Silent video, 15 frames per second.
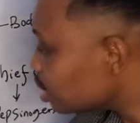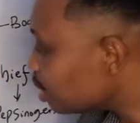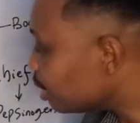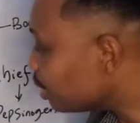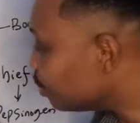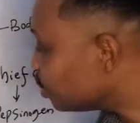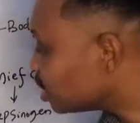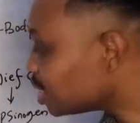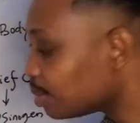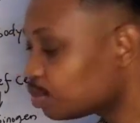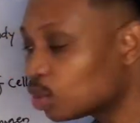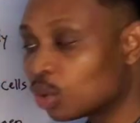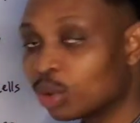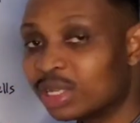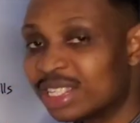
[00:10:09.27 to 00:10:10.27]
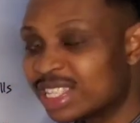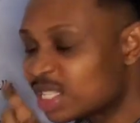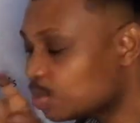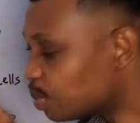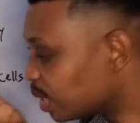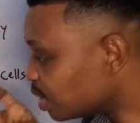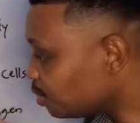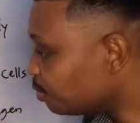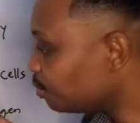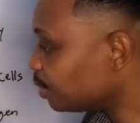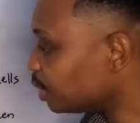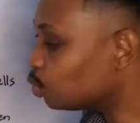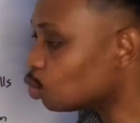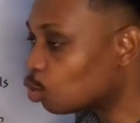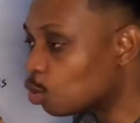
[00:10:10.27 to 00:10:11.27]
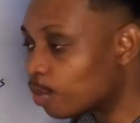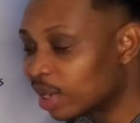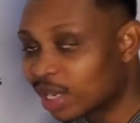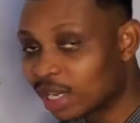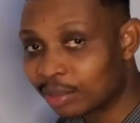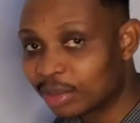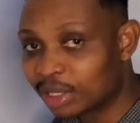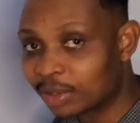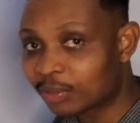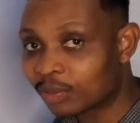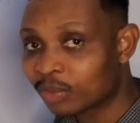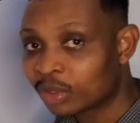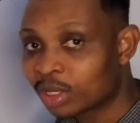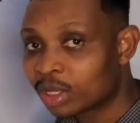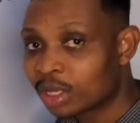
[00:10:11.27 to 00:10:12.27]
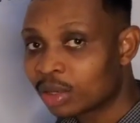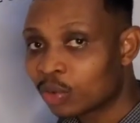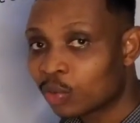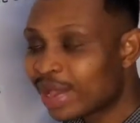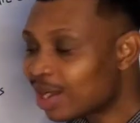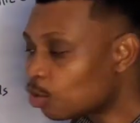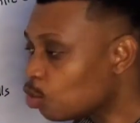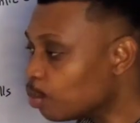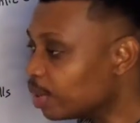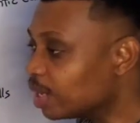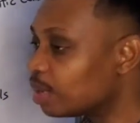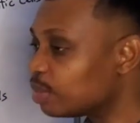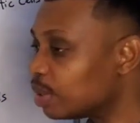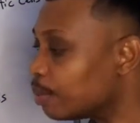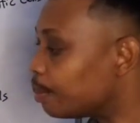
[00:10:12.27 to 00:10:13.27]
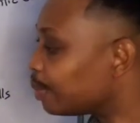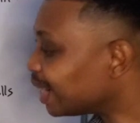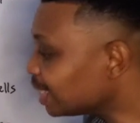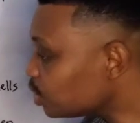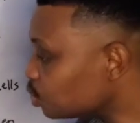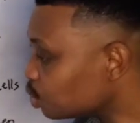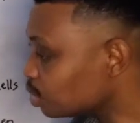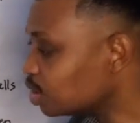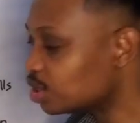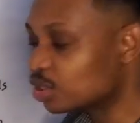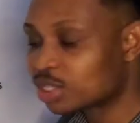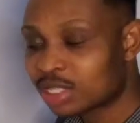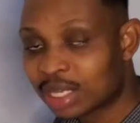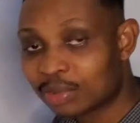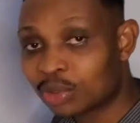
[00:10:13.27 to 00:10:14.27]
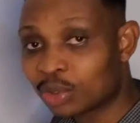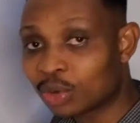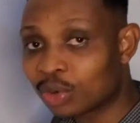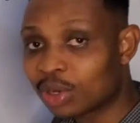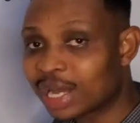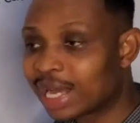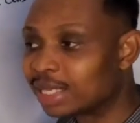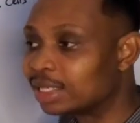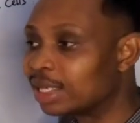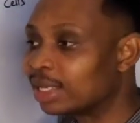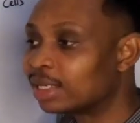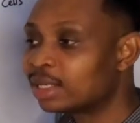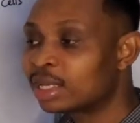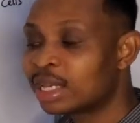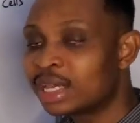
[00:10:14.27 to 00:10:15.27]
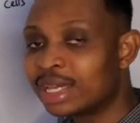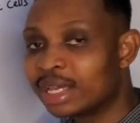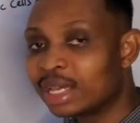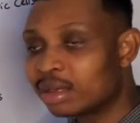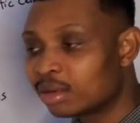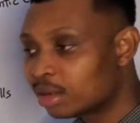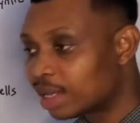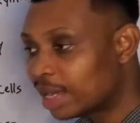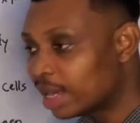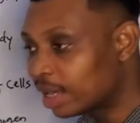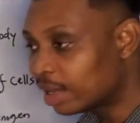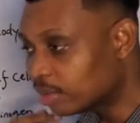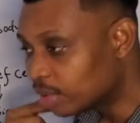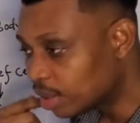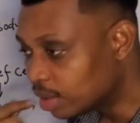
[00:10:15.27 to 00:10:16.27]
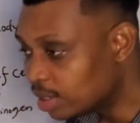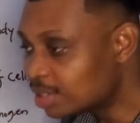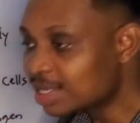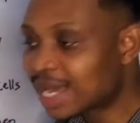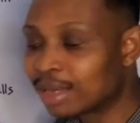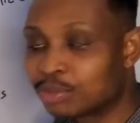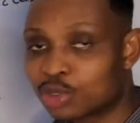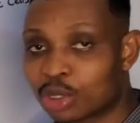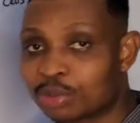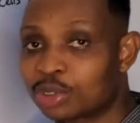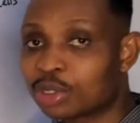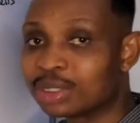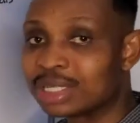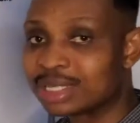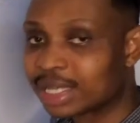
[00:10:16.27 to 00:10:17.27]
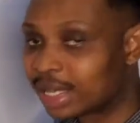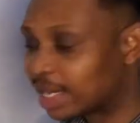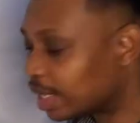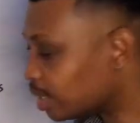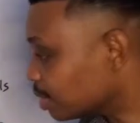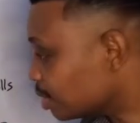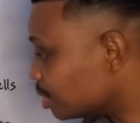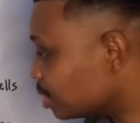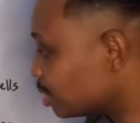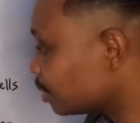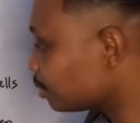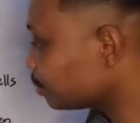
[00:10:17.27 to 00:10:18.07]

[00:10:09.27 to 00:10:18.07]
receptor is specific to cobalamin, where cobalamin binds to this receptor and then its absorption is enhanced.